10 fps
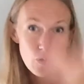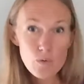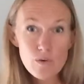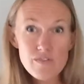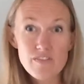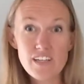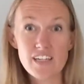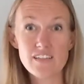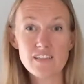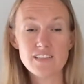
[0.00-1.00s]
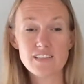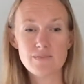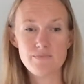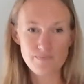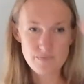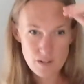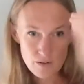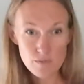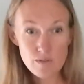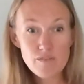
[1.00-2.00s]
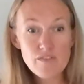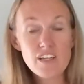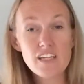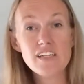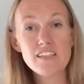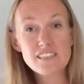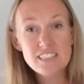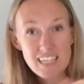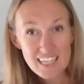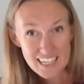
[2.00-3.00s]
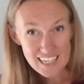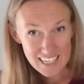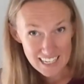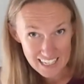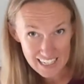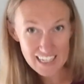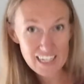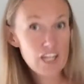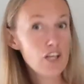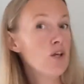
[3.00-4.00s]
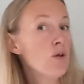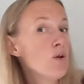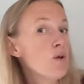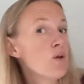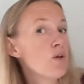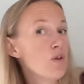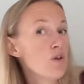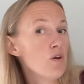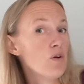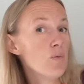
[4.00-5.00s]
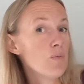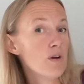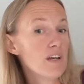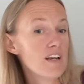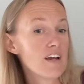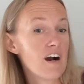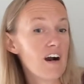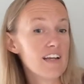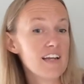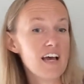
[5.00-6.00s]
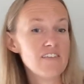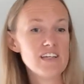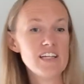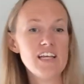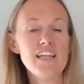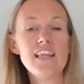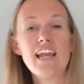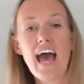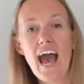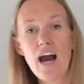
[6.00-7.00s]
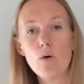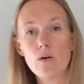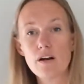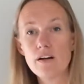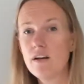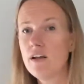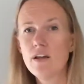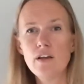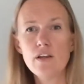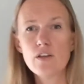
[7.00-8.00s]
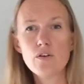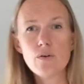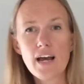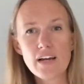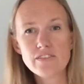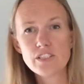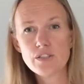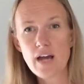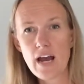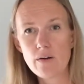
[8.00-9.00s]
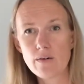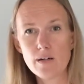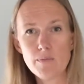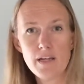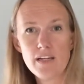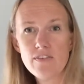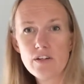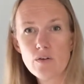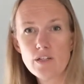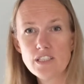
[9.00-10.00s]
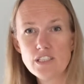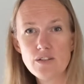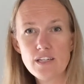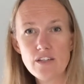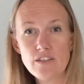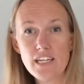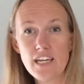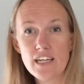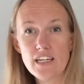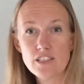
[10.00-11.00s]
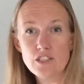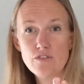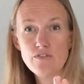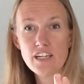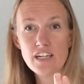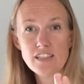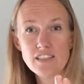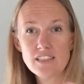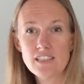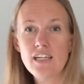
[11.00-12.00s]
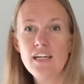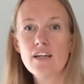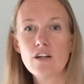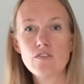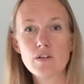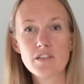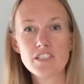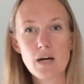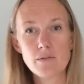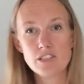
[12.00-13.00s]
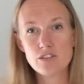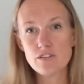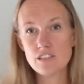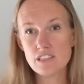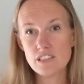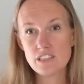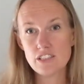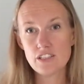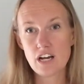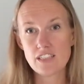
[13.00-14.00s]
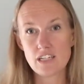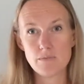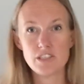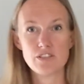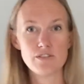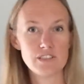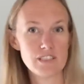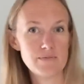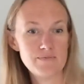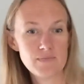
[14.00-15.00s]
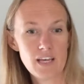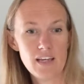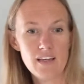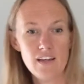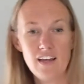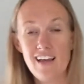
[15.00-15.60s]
revealed, revealed in you, pointing to God in heaven, and then our. You don't have to do our, but if you're going to do it, you take two fingers, go from your dominant shoulder to your non-dominant shoulder, okay?